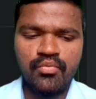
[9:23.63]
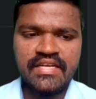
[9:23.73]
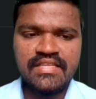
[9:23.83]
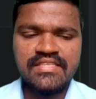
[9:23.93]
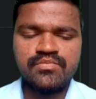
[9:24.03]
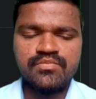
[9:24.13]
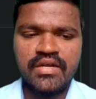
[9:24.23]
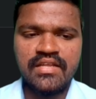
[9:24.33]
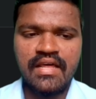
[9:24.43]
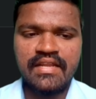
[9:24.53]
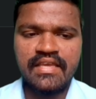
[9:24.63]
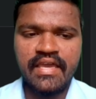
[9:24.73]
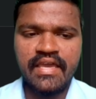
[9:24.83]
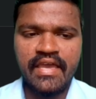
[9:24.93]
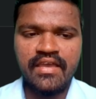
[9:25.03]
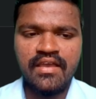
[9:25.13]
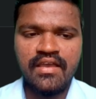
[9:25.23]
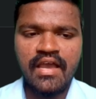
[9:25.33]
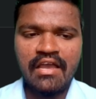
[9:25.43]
printing this particular k,